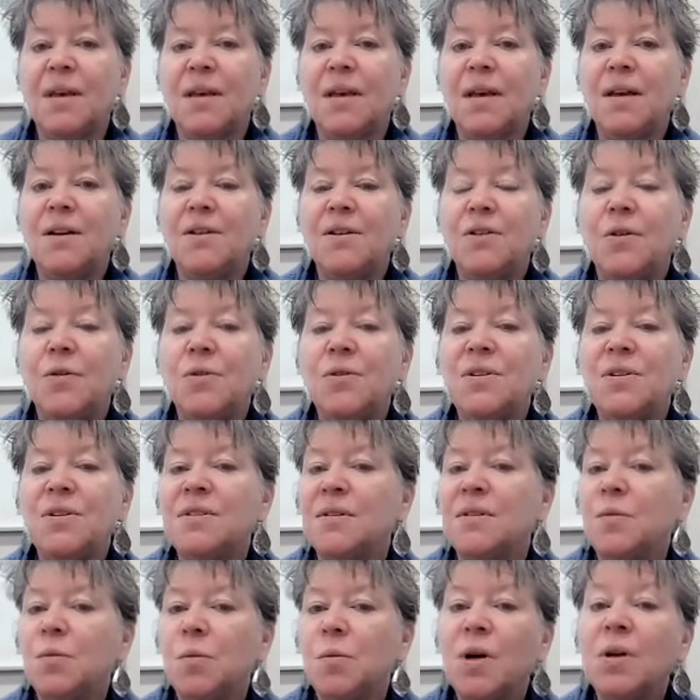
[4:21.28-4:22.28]
And notice
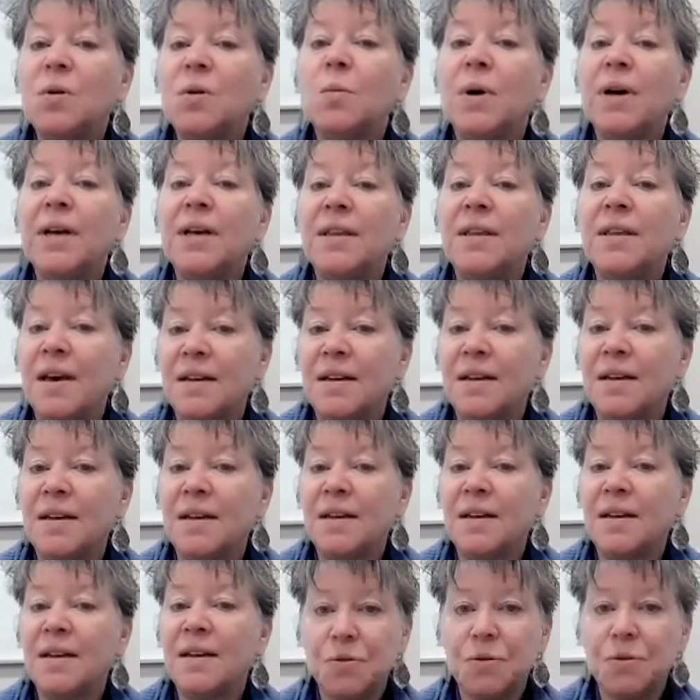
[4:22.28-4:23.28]
in what way that
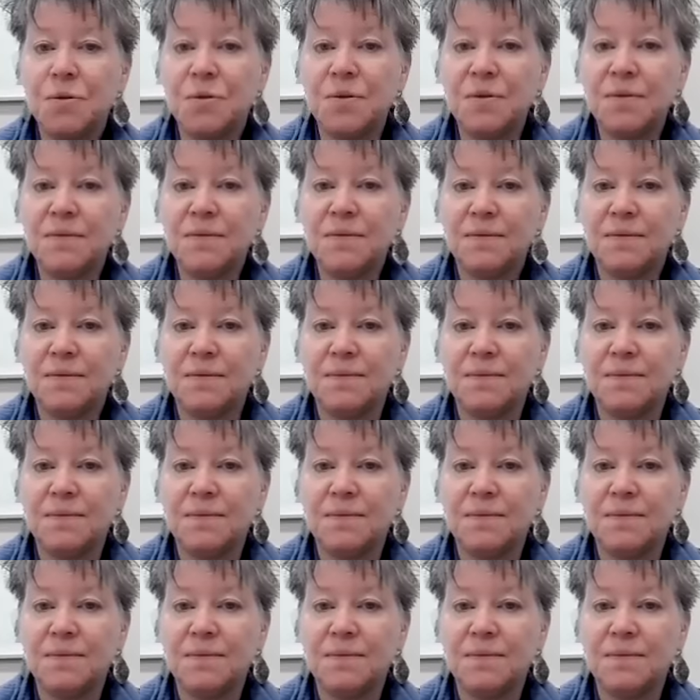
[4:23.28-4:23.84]
is true.